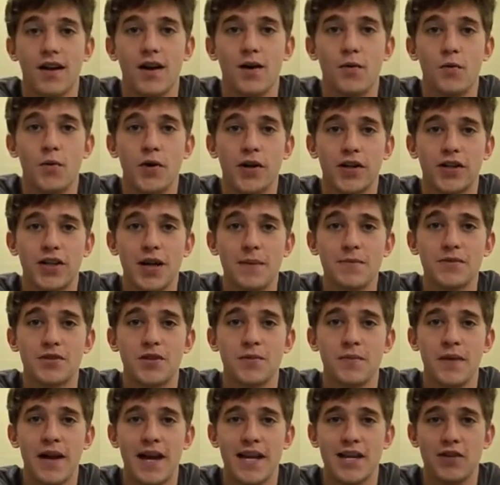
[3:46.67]
When it comes to
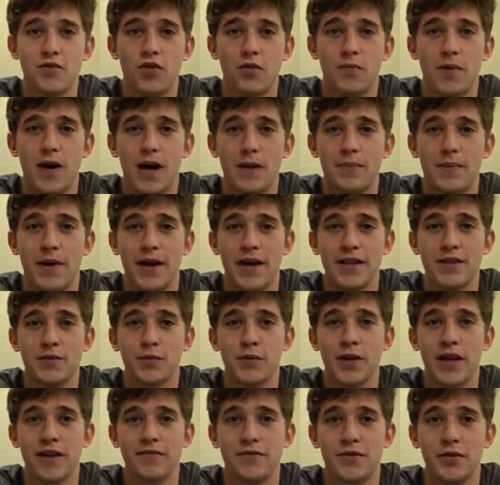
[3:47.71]
manual pipettes, we
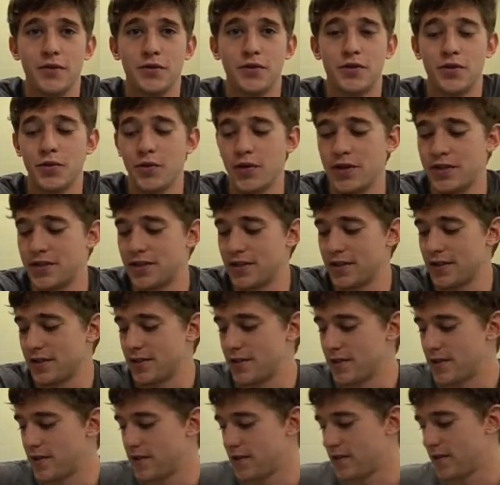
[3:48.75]
have two choices.